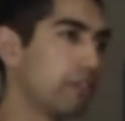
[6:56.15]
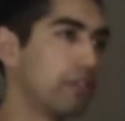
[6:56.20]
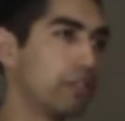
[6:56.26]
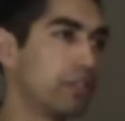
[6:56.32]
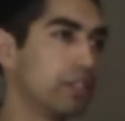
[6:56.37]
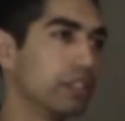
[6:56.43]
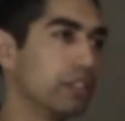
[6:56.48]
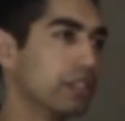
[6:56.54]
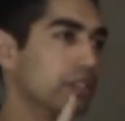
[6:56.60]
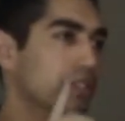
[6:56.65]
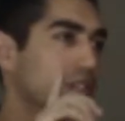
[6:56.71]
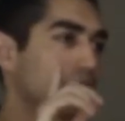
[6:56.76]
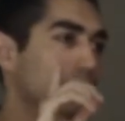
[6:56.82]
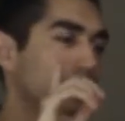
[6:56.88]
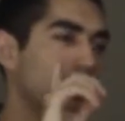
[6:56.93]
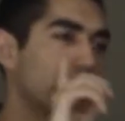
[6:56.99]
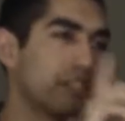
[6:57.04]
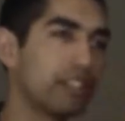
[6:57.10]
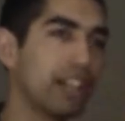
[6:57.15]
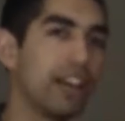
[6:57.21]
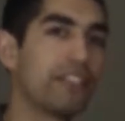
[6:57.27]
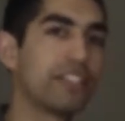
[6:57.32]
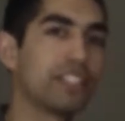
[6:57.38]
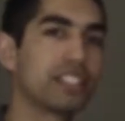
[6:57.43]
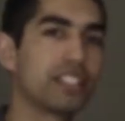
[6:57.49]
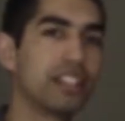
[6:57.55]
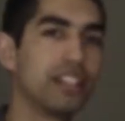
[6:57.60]
for your
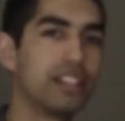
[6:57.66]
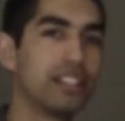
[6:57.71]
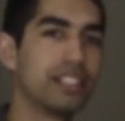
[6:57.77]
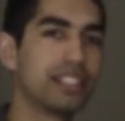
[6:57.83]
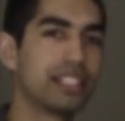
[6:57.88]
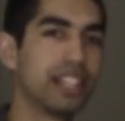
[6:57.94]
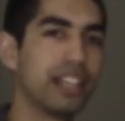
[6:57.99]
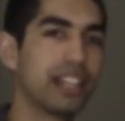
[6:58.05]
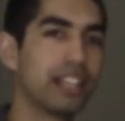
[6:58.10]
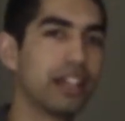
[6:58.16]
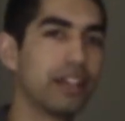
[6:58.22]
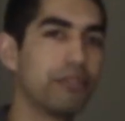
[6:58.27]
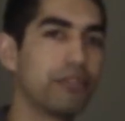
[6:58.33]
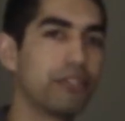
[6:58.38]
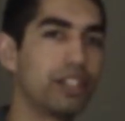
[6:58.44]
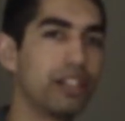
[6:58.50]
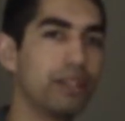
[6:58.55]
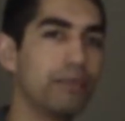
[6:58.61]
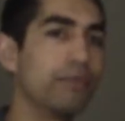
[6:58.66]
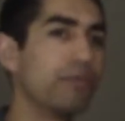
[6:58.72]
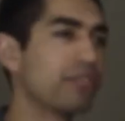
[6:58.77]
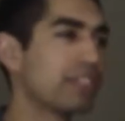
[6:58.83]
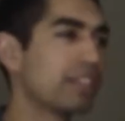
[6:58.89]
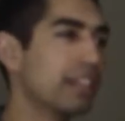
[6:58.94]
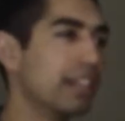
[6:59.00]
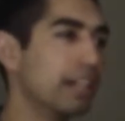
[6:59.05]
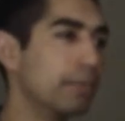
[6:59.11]
graphics card is going to come from.
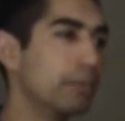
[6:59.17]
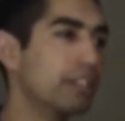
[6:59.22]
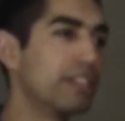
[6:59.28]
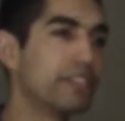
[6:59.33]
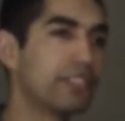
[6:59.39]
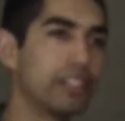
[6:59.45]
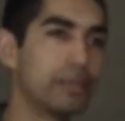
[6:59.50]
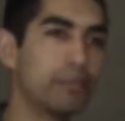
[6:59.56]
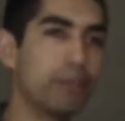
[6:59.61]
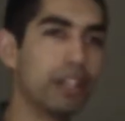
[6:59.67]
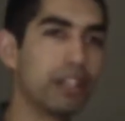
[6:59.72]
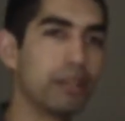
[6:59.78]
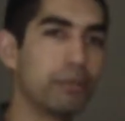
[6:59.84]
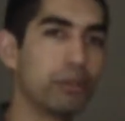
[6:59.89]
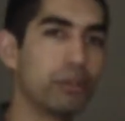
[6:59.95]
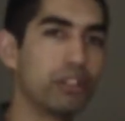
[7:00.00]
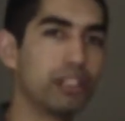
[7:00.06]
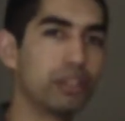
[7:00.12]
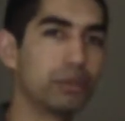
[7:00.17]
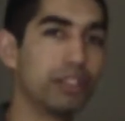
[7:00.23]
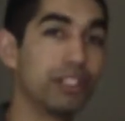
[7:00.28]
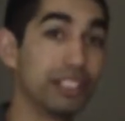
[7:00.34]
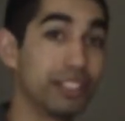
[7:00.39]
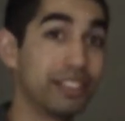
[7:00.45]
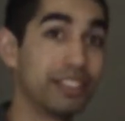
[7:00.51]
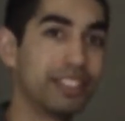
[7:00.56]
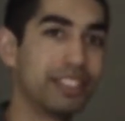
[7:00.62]
I believe for your motherboard as well, so your